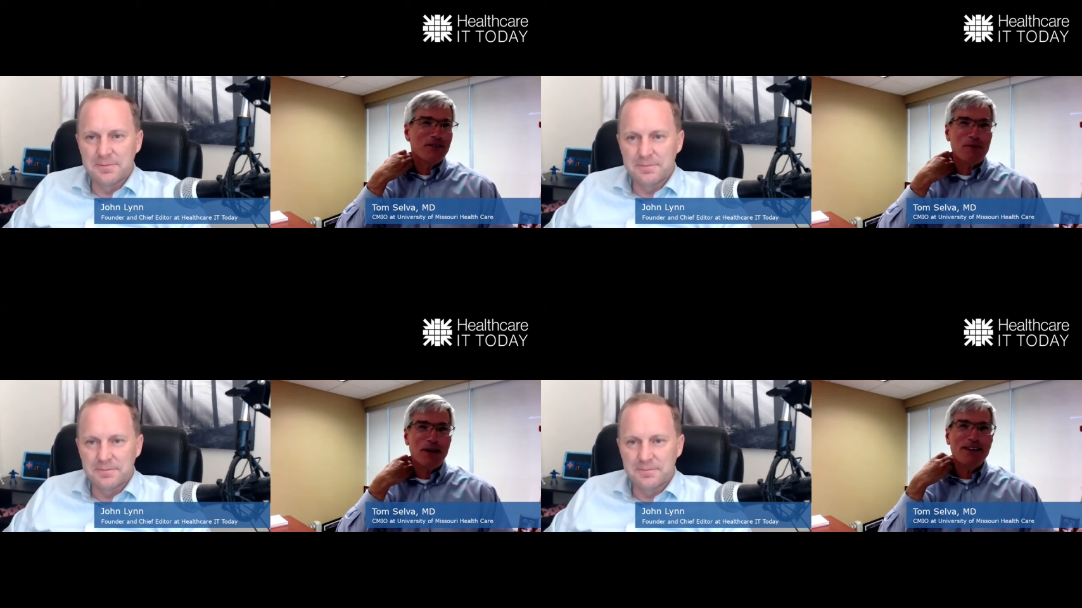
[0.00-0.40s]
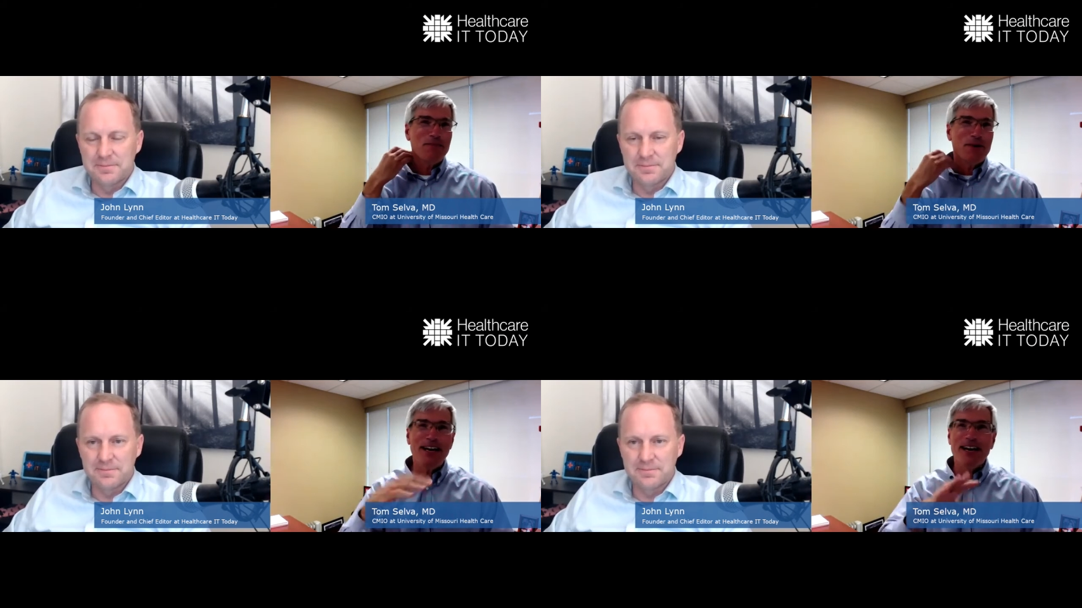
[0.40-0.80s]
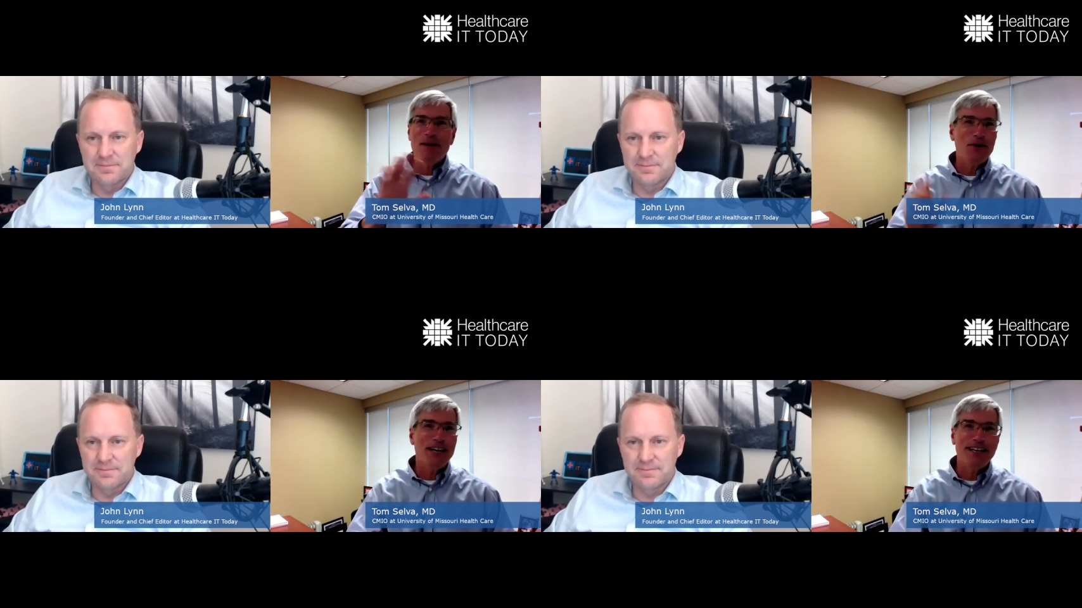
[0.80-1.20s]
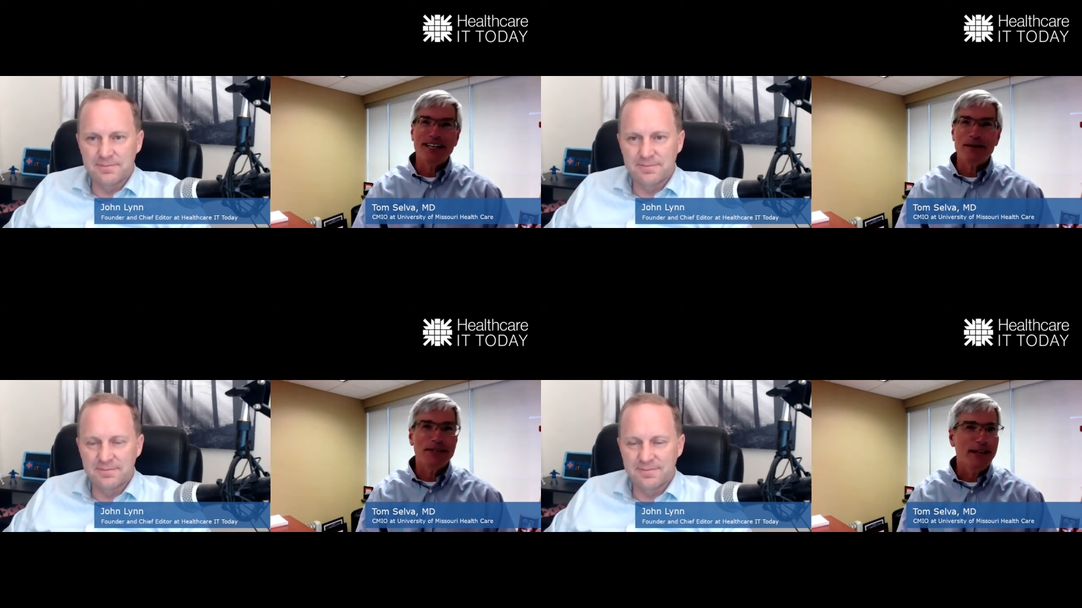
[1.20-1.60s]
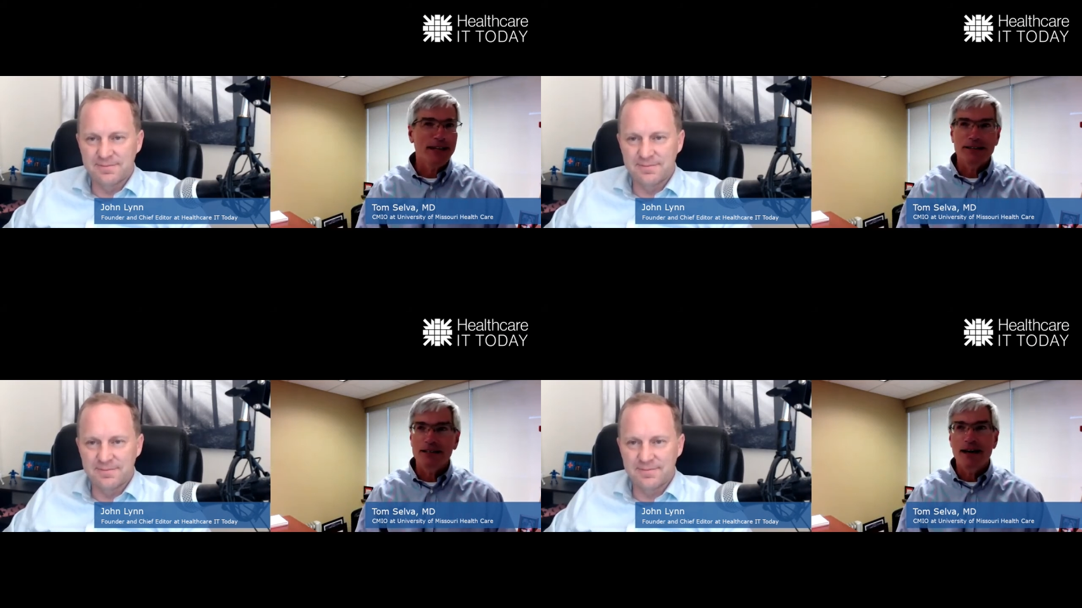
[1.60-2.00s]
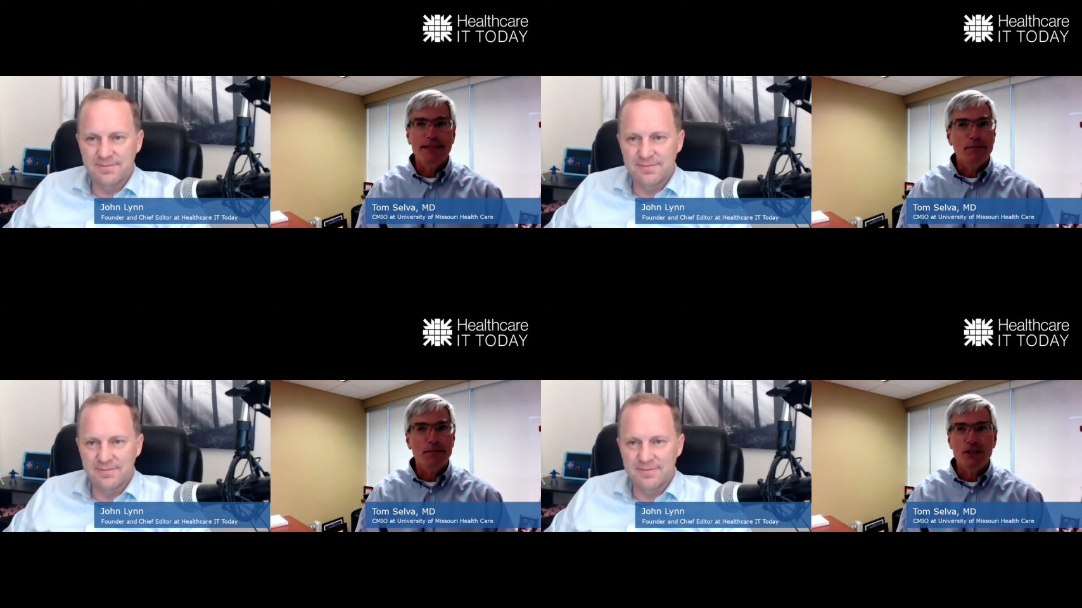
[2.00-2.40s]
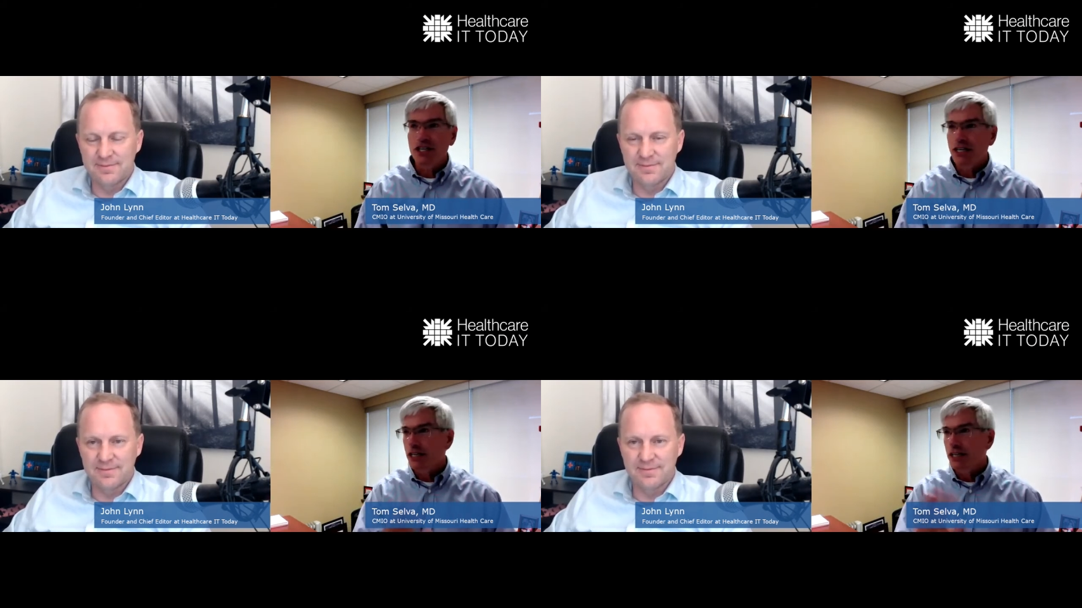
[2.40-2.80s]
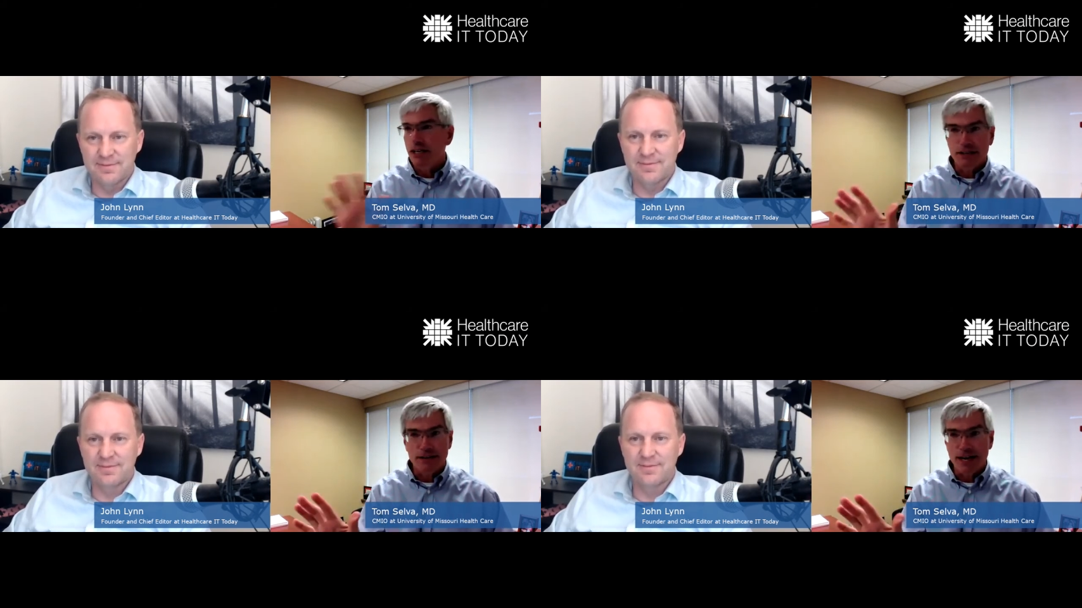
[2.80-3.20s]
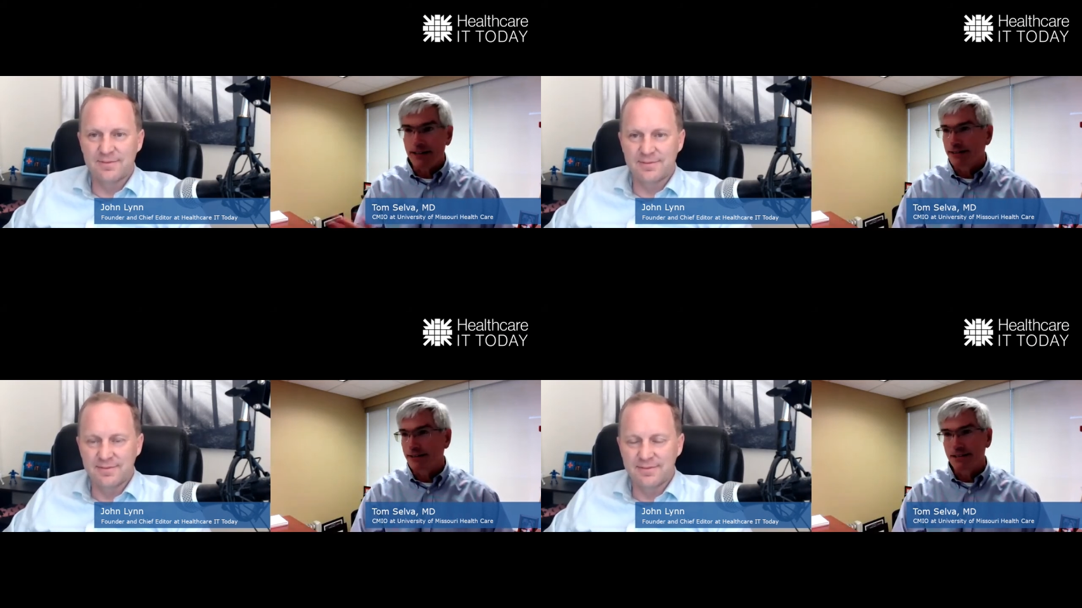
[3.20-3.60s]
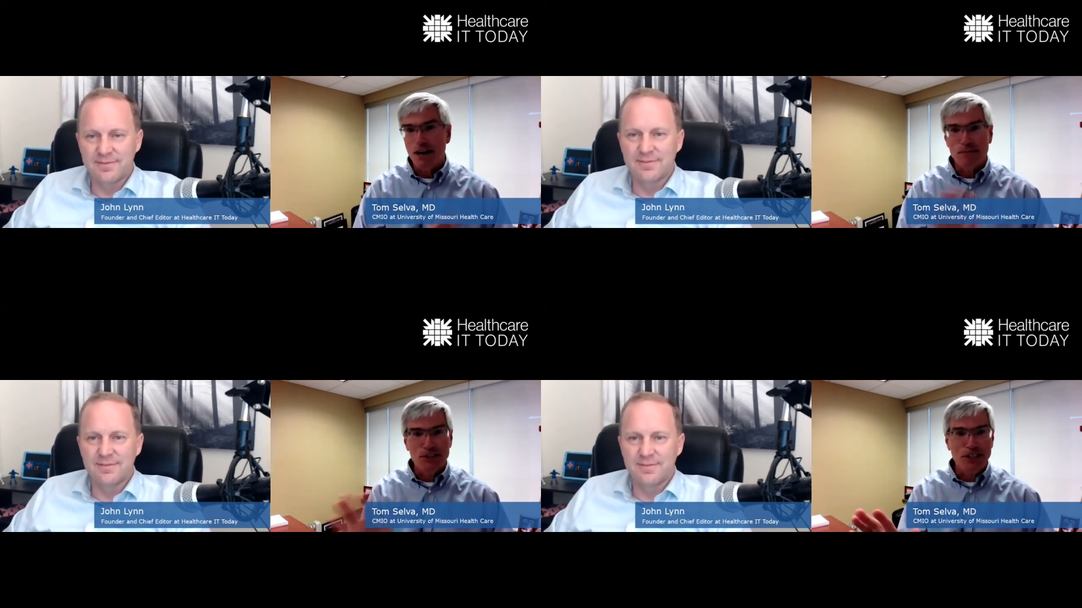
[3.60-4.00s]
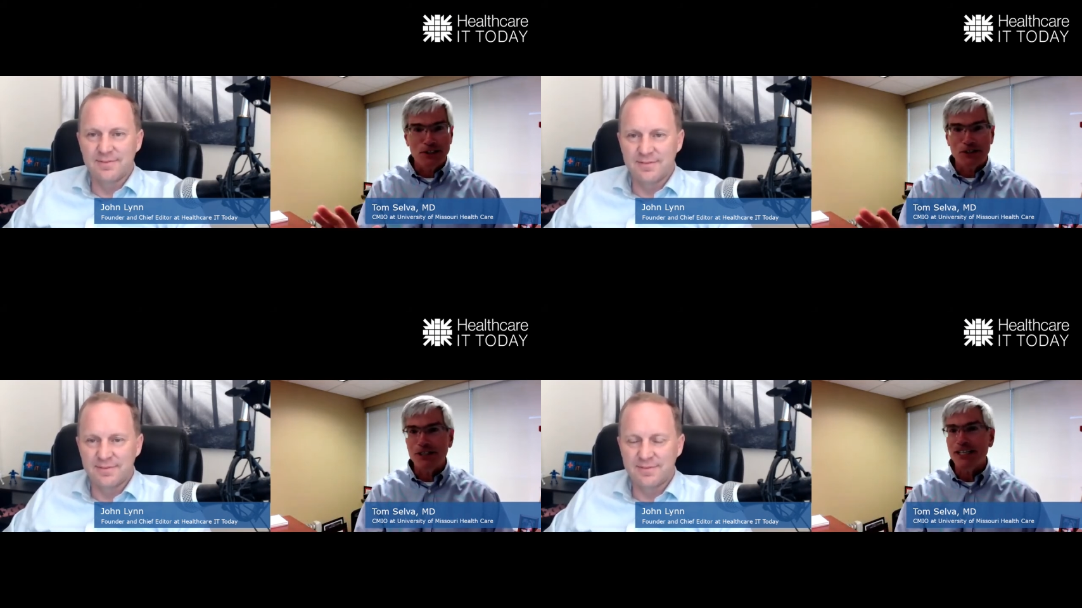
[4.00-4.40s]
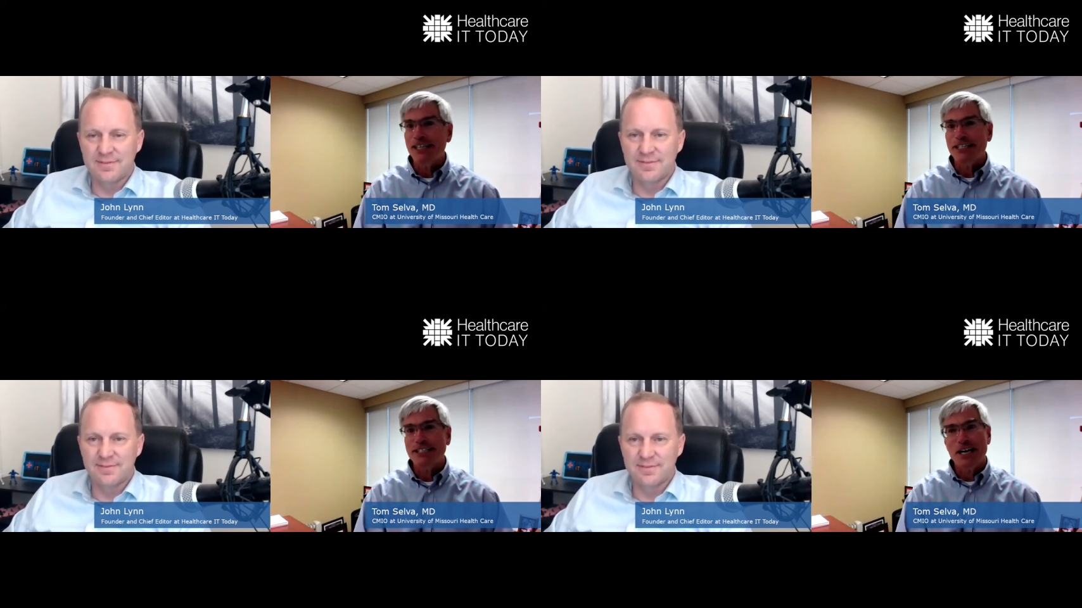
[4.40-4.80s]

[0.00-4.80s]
Speaker 1: know, Ben, Ben and I both had to keep saying, there's nothing machine in here, right? This is not machine learning. It's